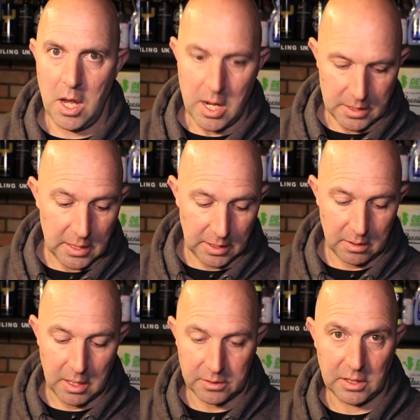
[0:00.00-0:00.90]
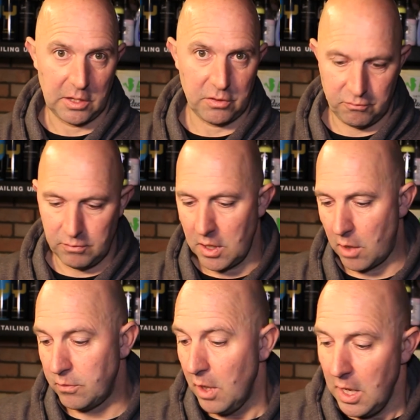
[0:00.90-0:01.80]
and then it did its, you
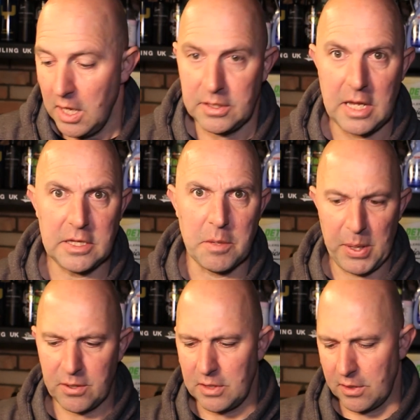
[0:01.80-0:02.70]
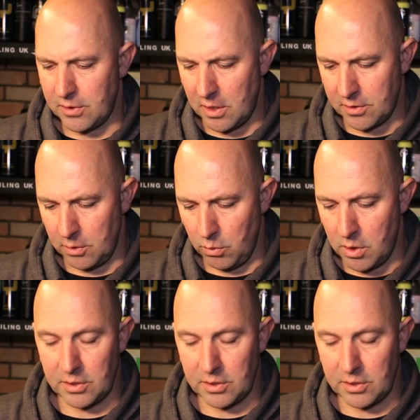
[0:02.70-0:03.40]
know, did the business, as it were.